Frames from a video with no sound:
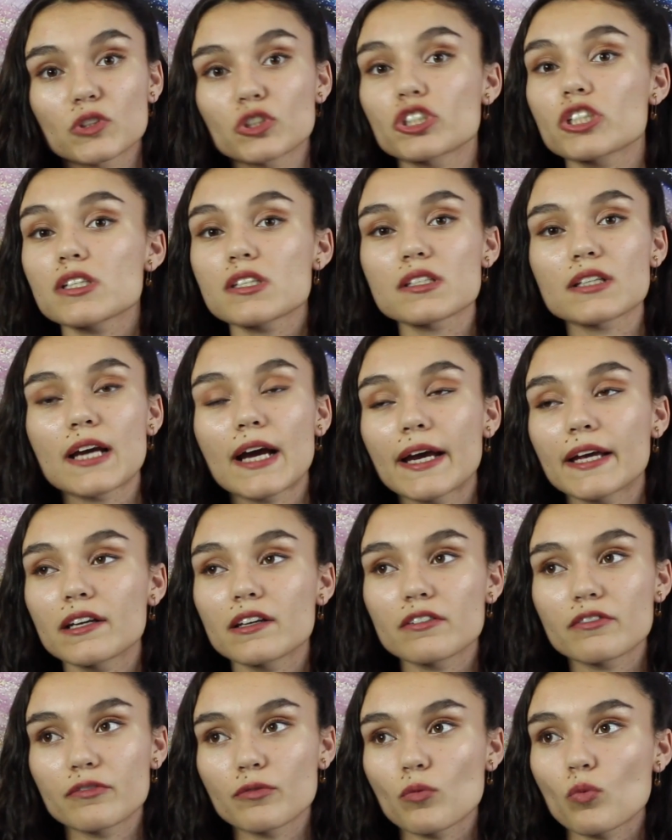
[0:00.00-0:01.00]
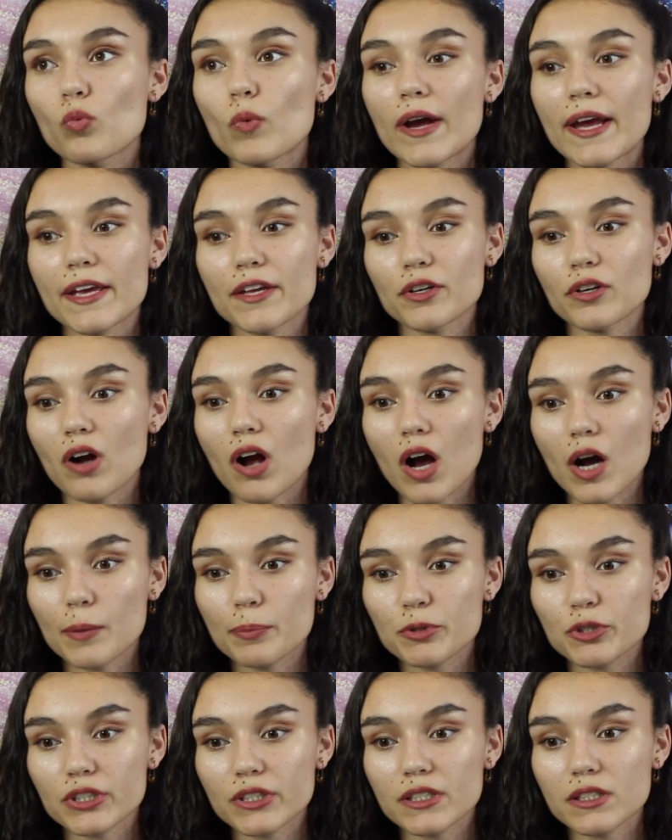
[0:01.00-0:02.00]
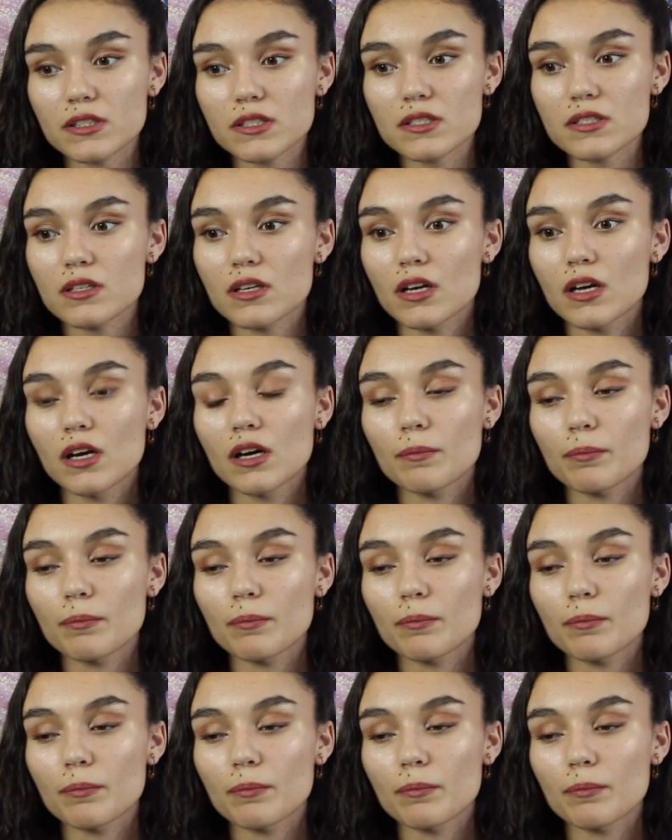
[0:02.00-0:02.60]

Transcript: Just kind of weigh your options.